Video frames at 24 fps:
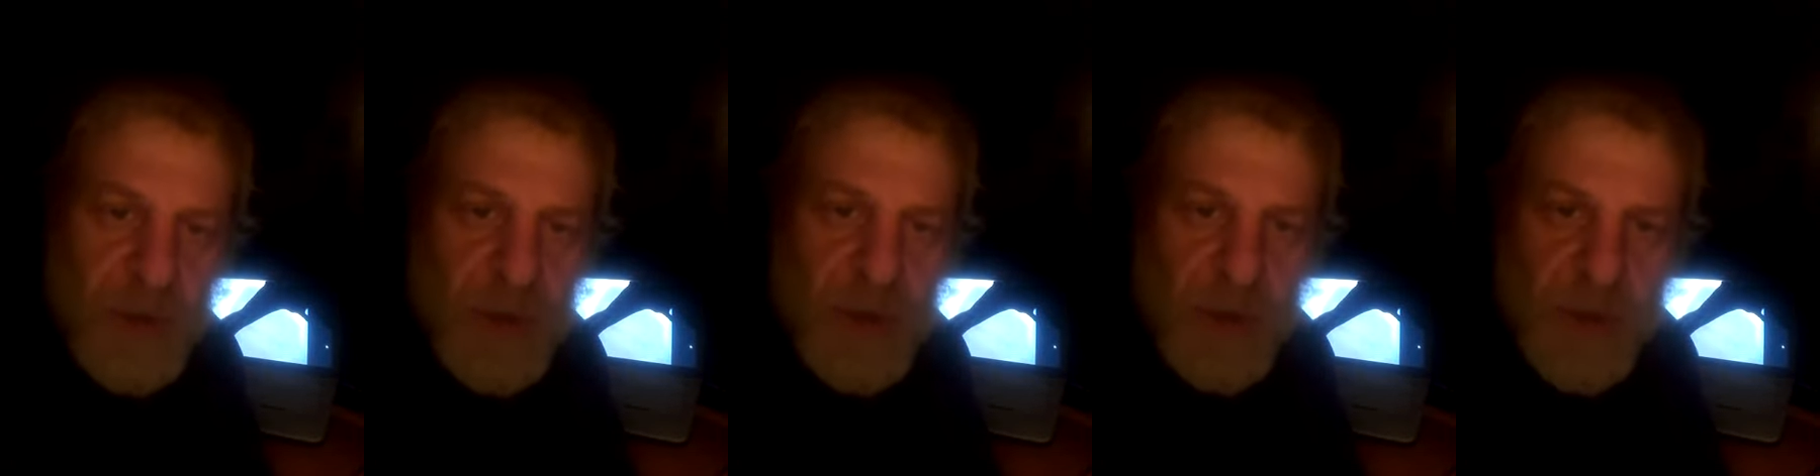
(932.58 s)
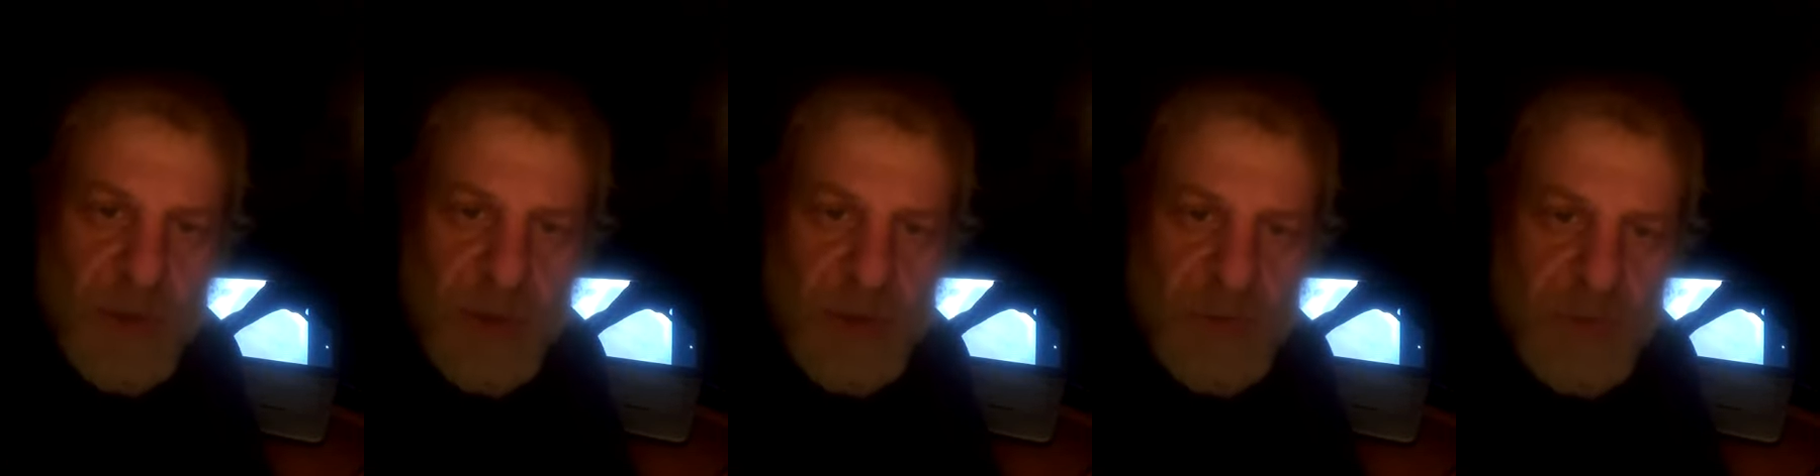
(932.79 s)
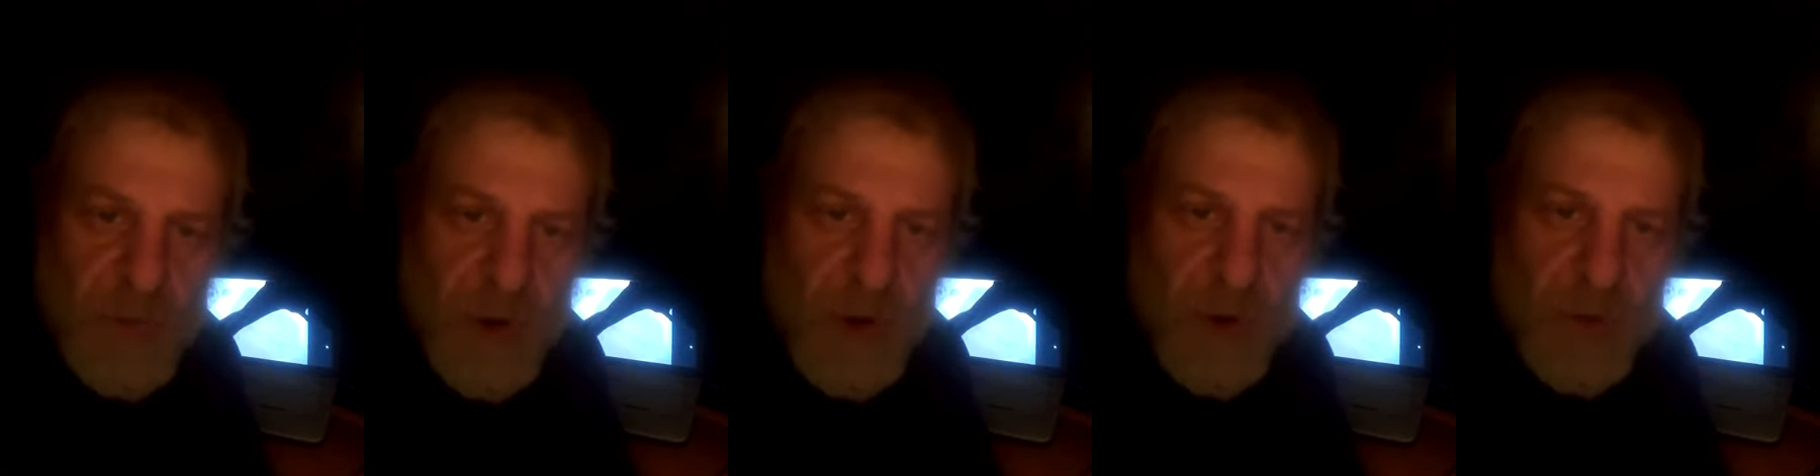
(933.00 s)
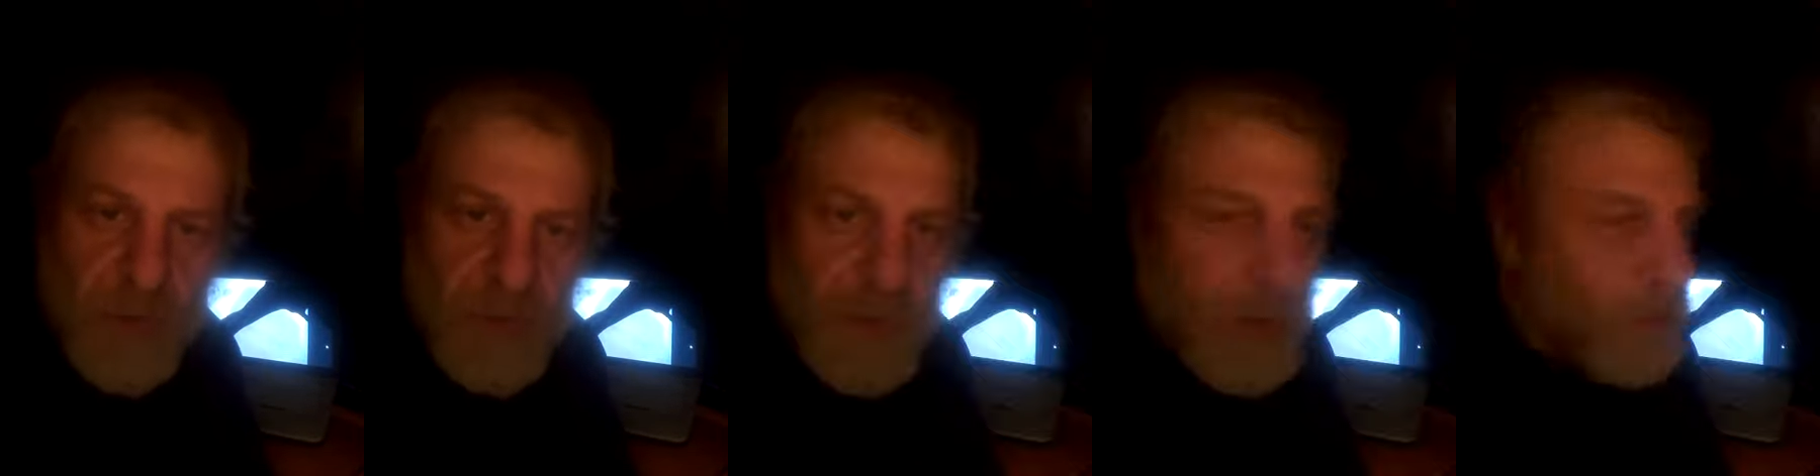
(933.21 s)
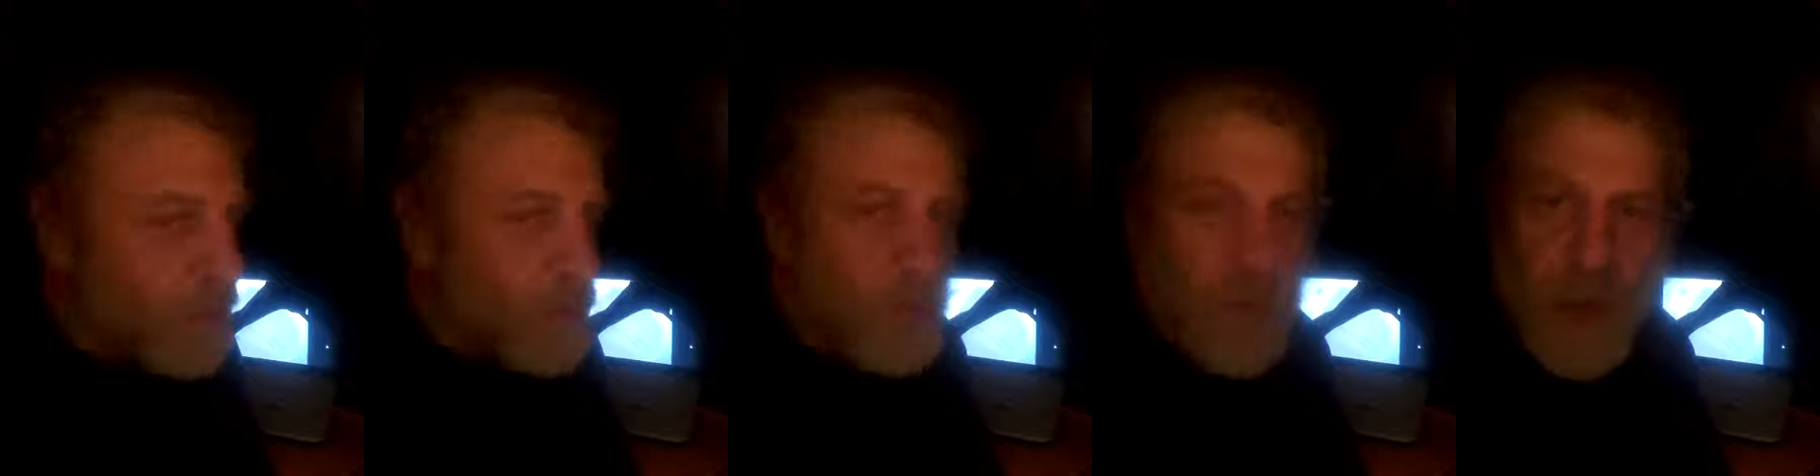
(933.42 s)
It's wrong.
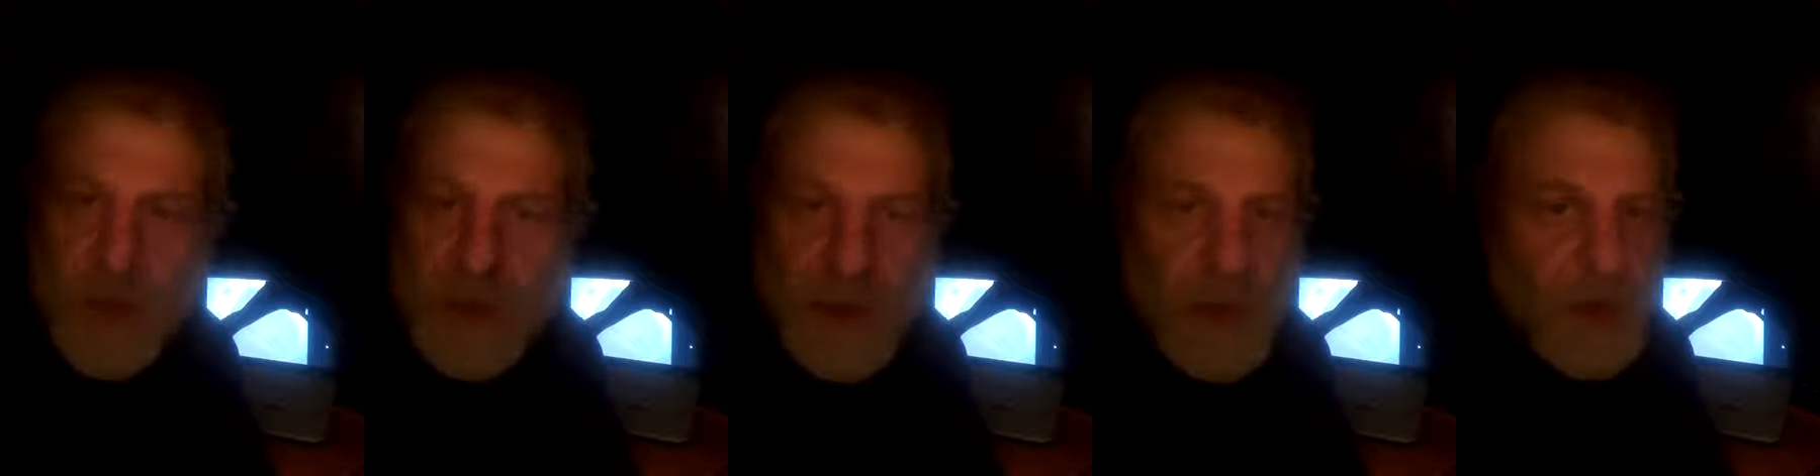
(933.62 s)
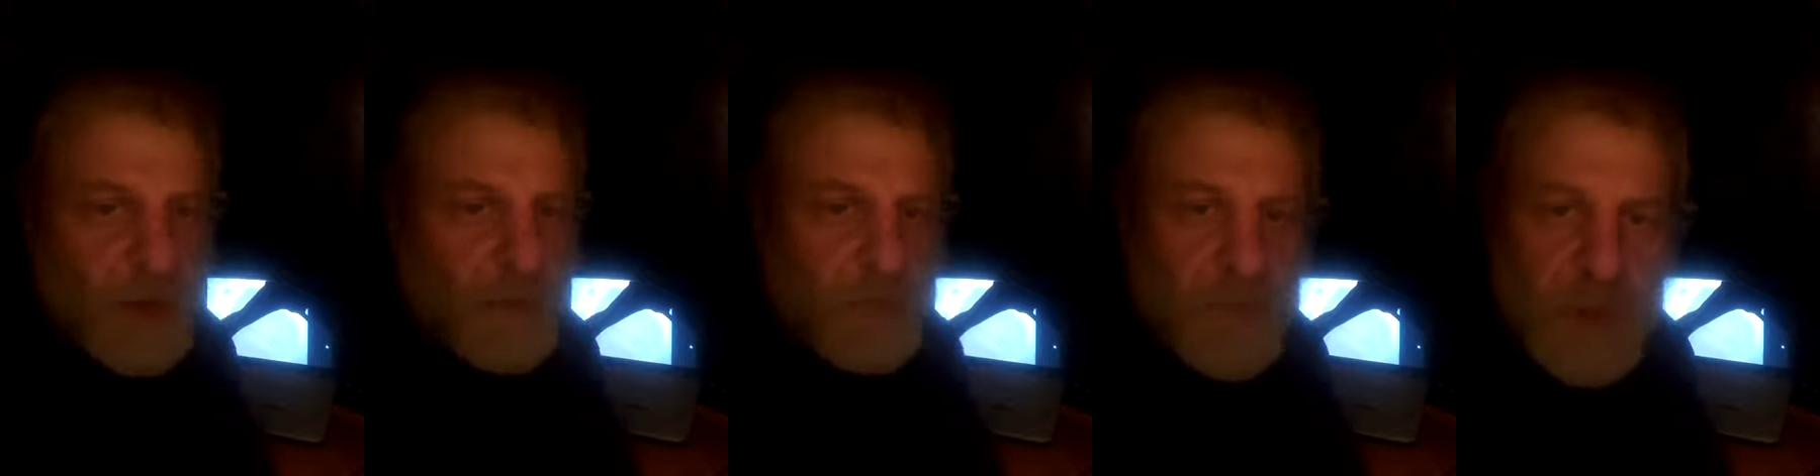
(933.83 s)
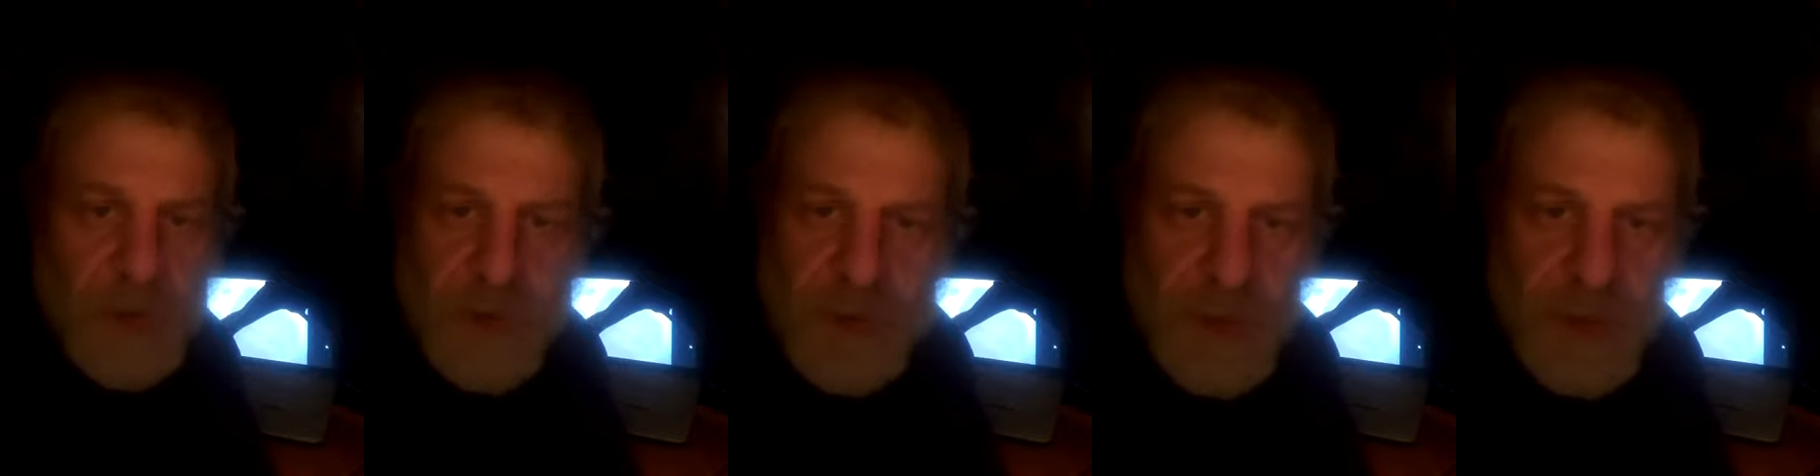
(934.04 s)
I wish